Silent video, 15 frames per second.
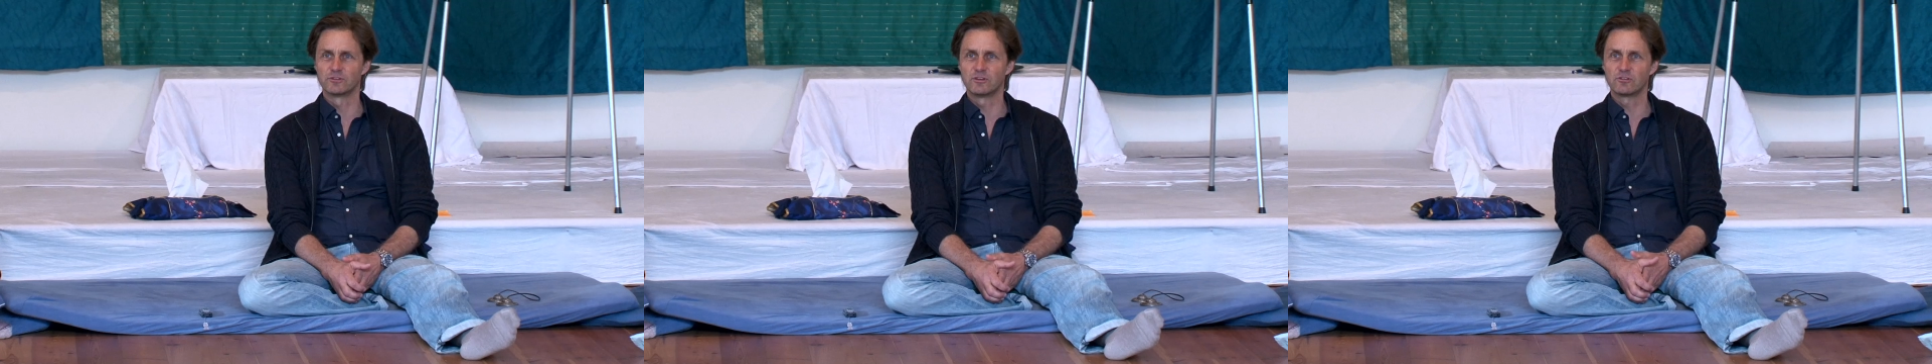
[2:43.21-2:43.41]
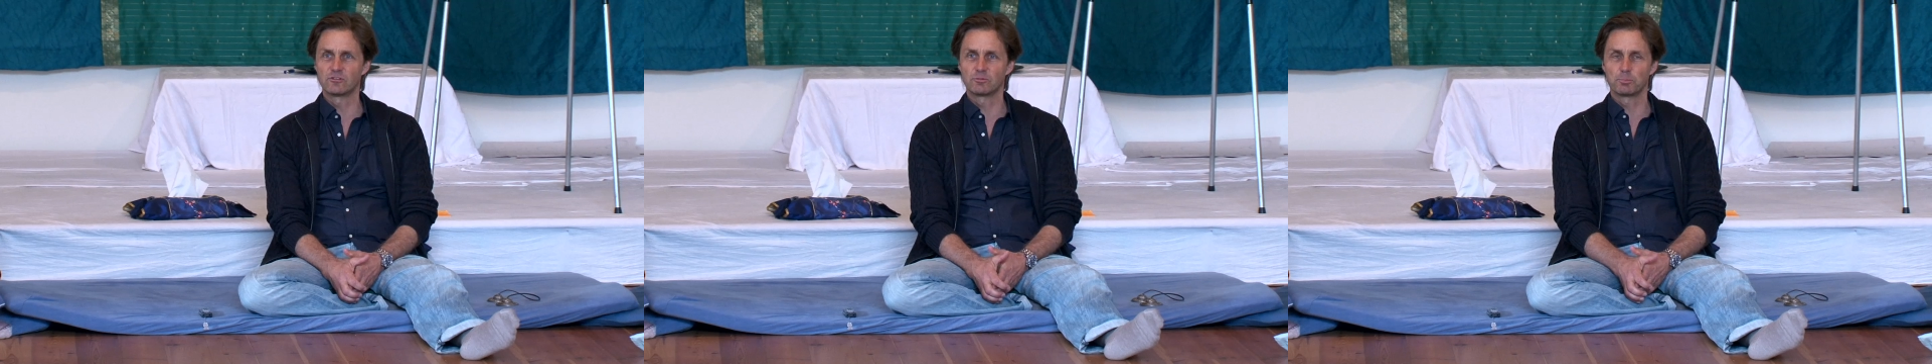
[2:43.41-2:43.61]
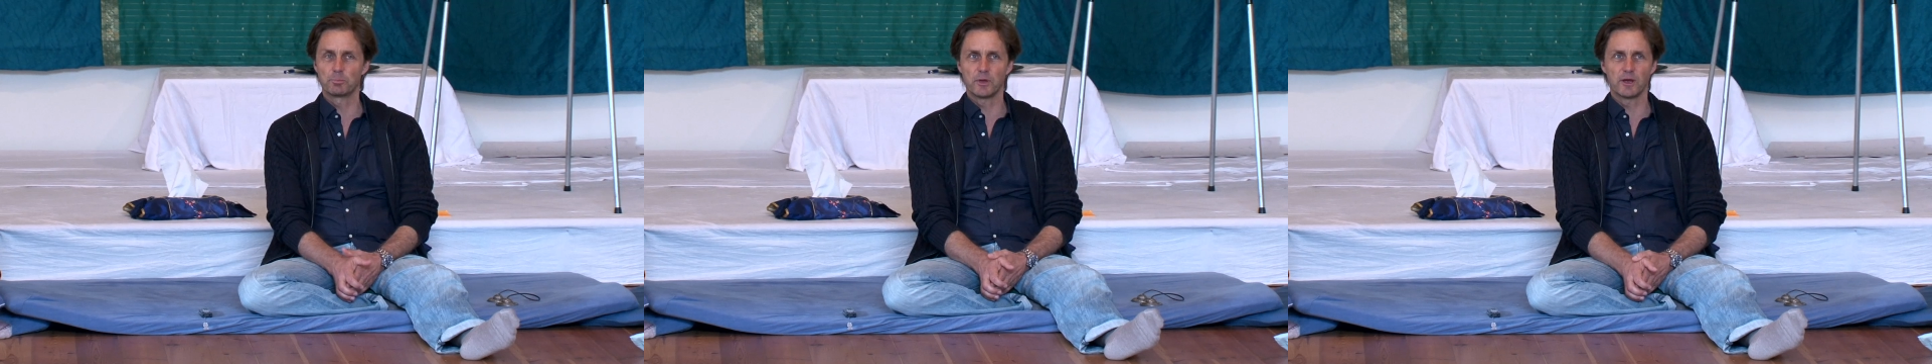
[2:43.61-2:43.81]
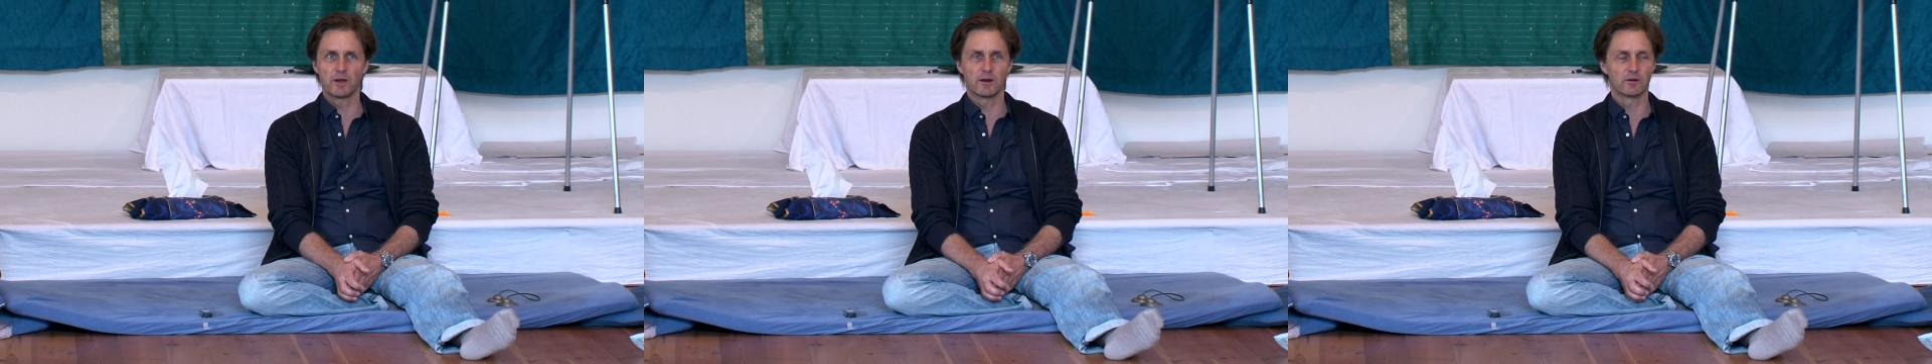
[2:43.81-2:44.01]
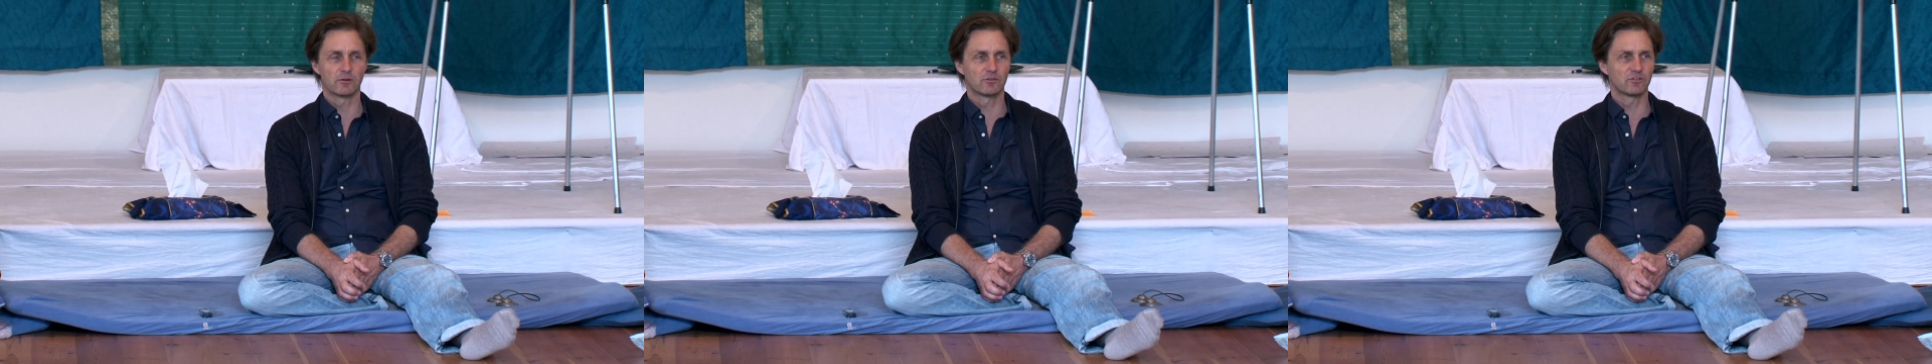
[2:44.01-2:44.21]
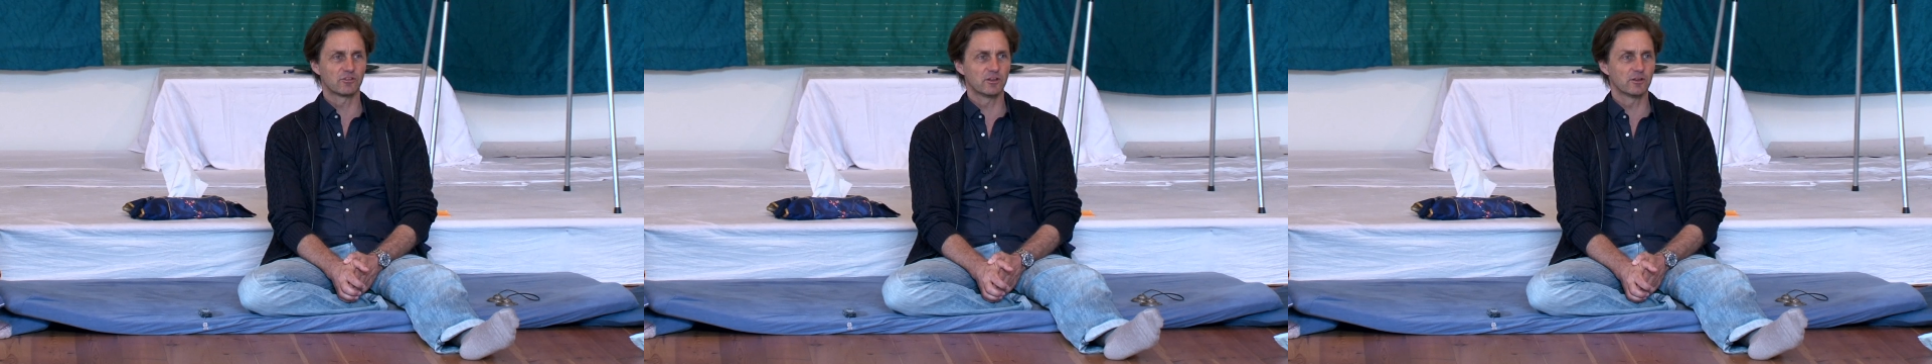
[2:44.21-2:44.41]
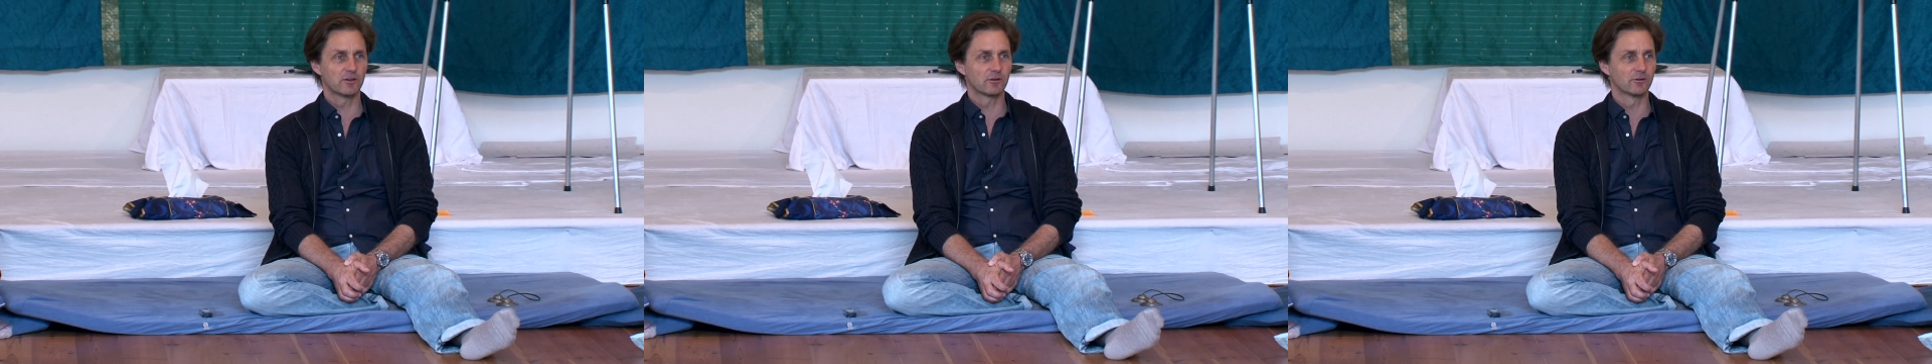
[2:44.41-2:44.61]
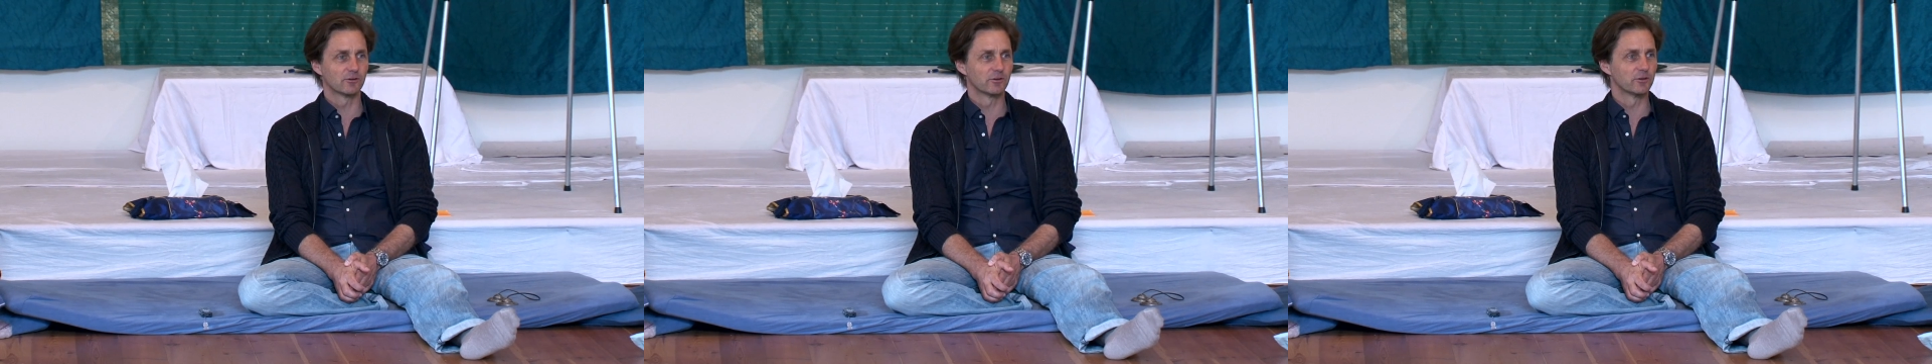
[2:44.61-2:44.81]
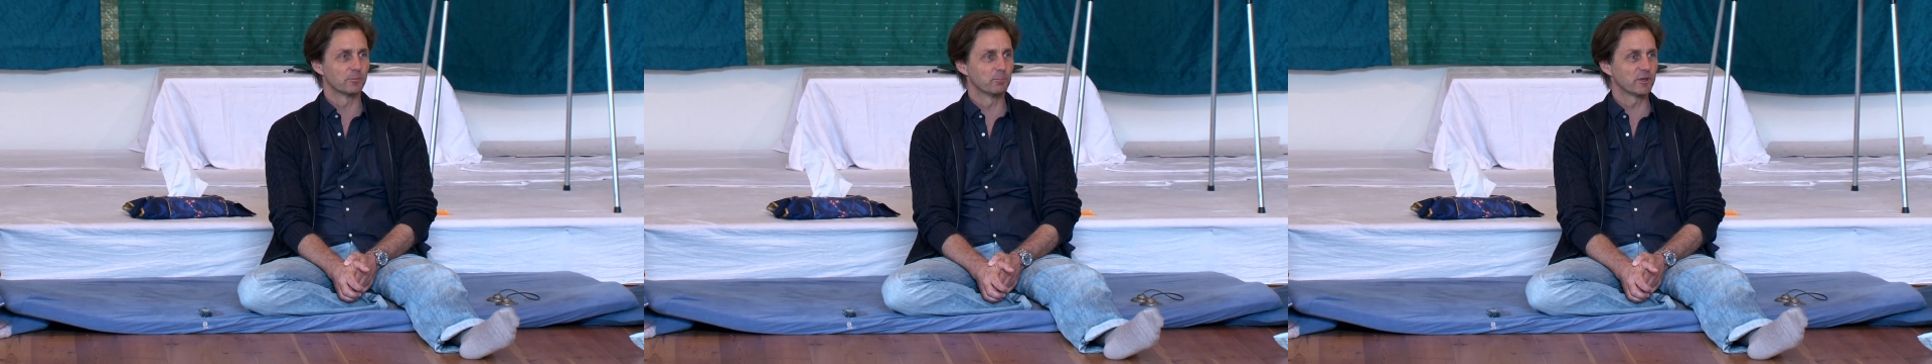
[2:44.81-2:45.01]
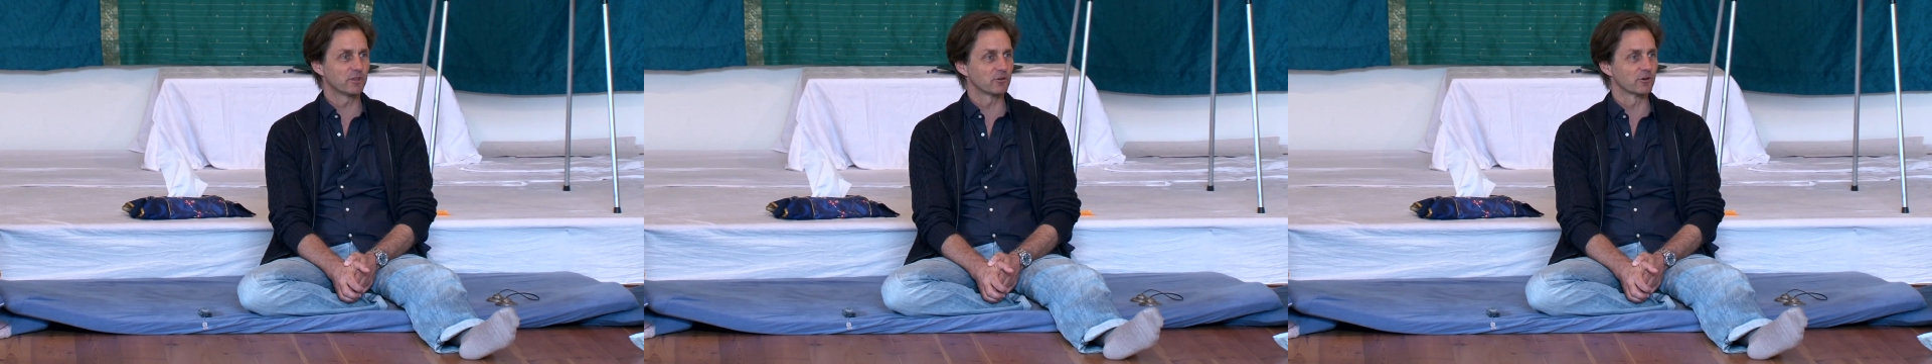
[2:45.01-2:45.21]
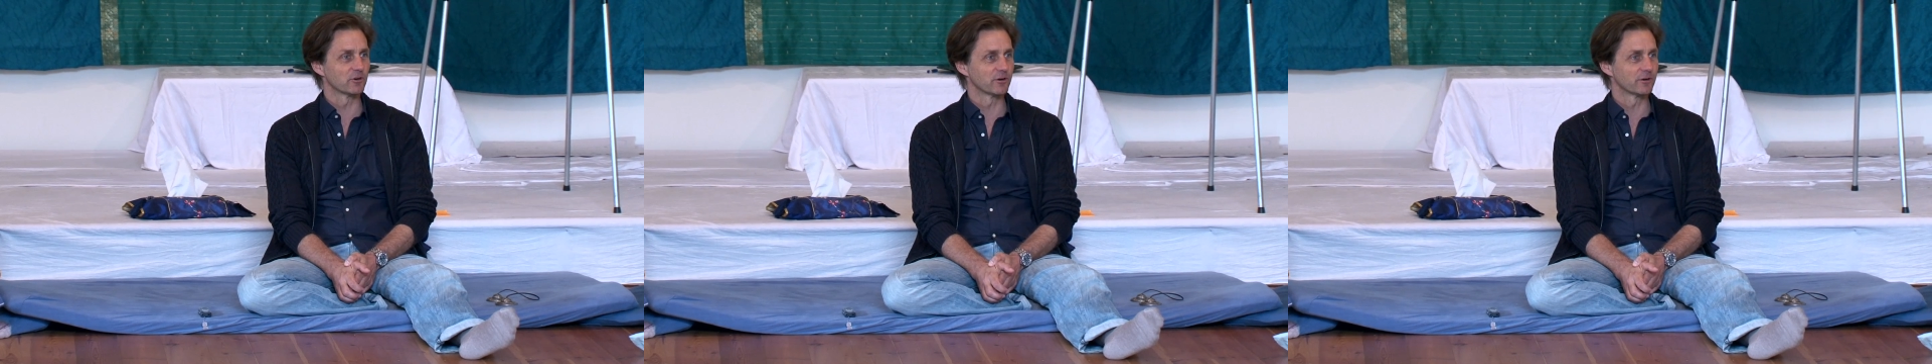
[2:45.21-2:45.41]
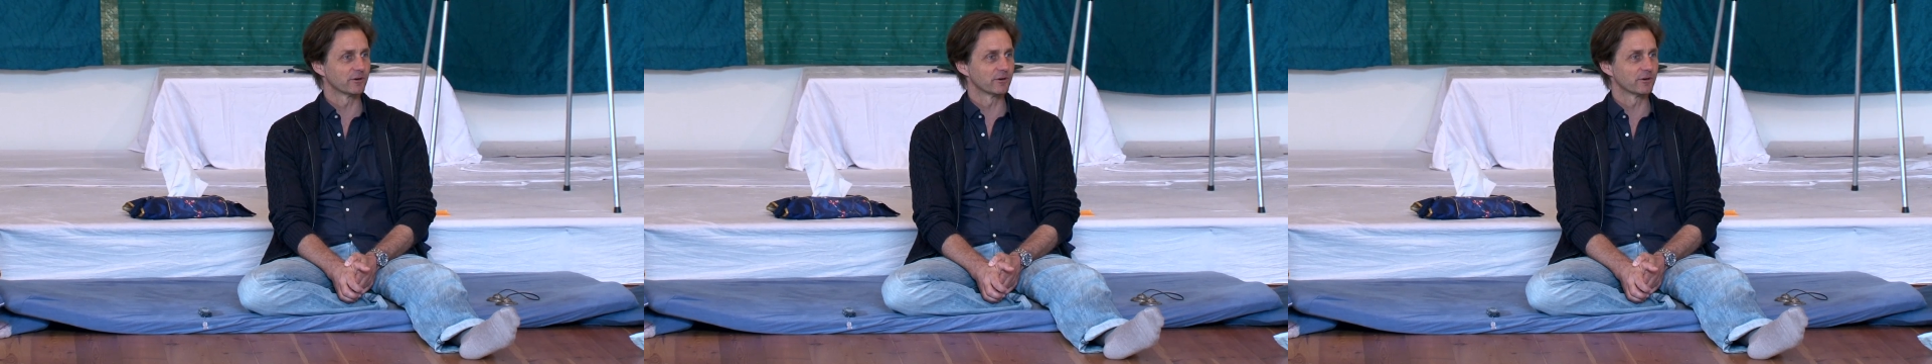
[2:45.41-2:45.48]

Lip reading: despair, cynical and bitter.